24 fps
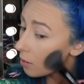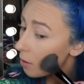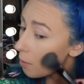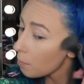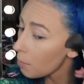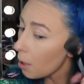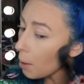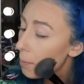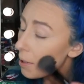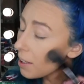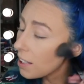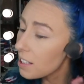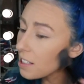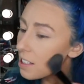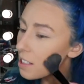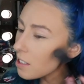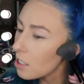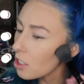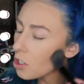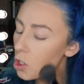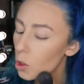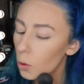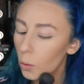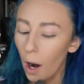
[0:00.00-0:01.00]
Maybe this is
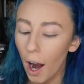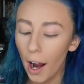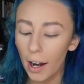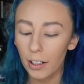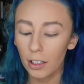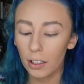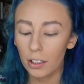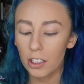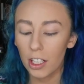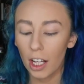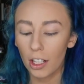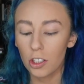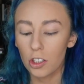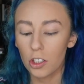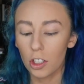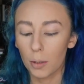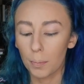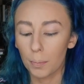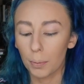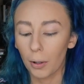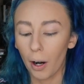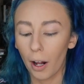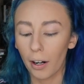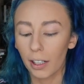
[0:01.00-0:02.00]
a drier
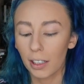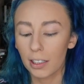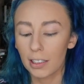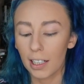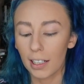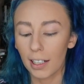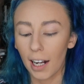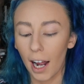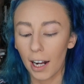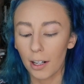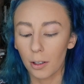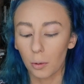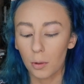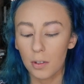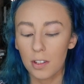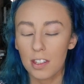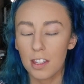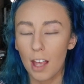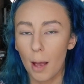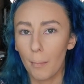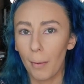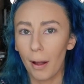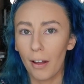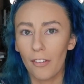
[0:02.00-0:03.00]
textured product and I don't
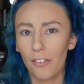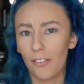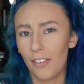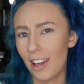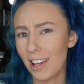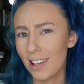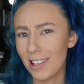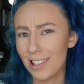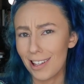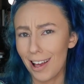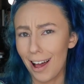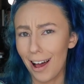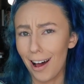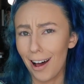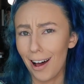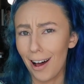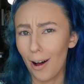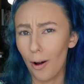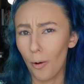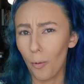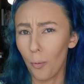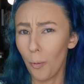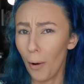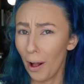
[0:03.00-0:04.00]
set my face
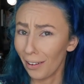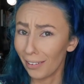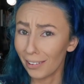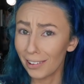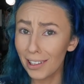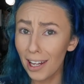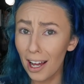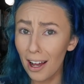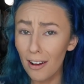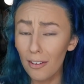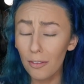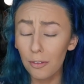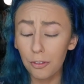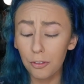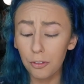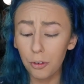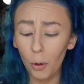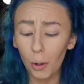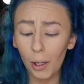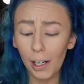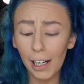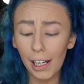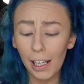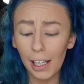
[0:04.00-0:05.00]
well enough
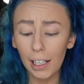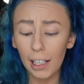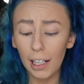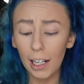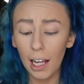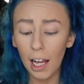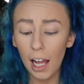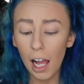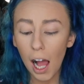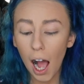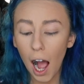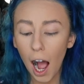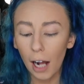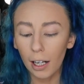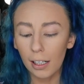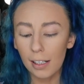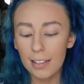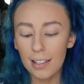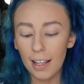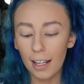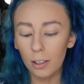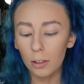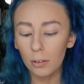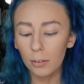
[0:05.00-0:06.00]
for it,
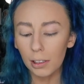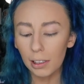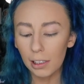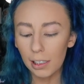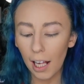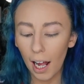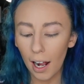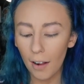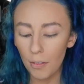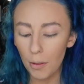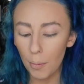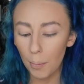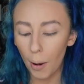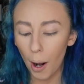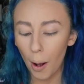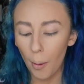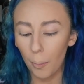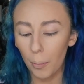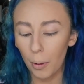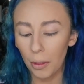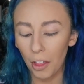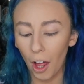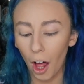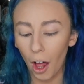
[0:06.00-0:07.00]
because I don't really have the
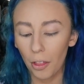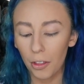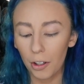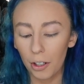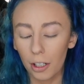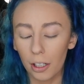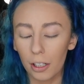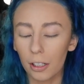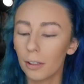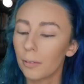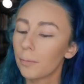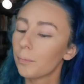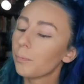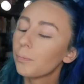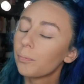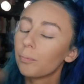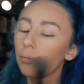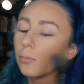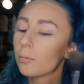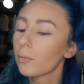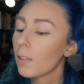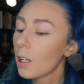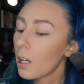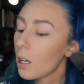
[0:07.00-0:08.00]
problem with other
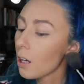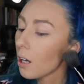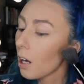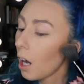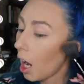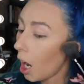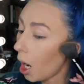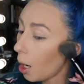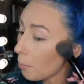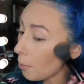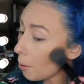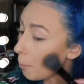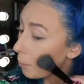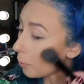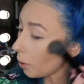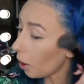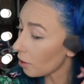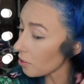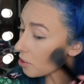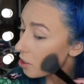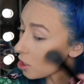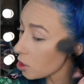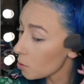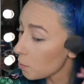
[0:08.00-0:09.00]

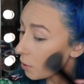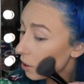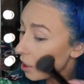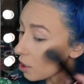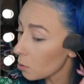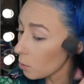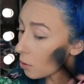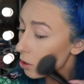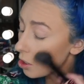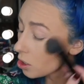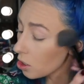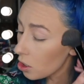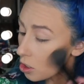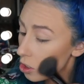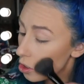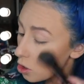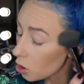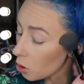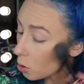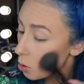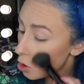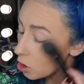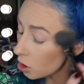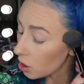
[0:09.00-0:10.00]
bronzers, but this one
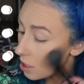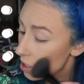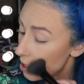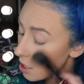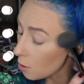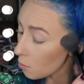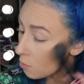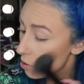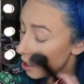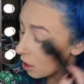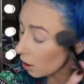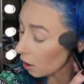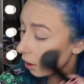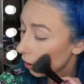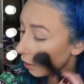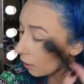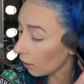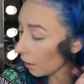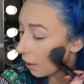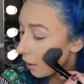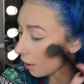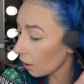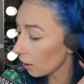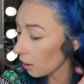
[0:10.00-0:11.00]
usually seems to
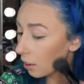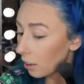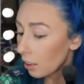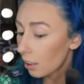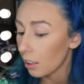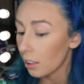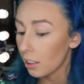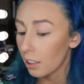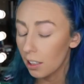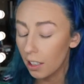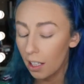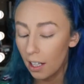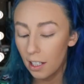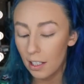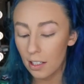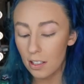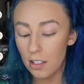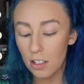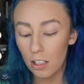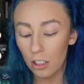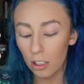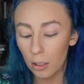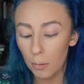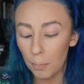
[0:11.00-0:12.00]
cling in
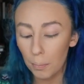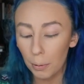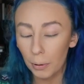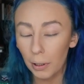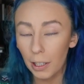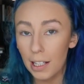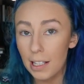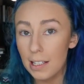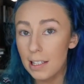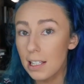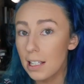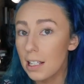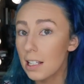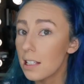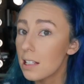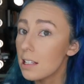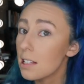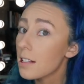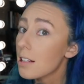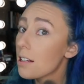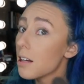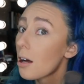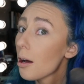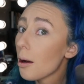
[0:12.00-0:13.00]
certain
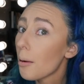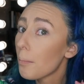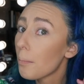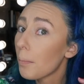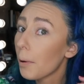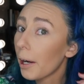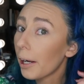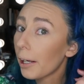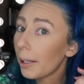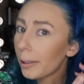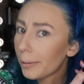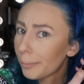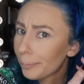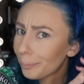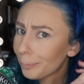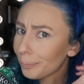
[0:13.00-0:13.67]
places, but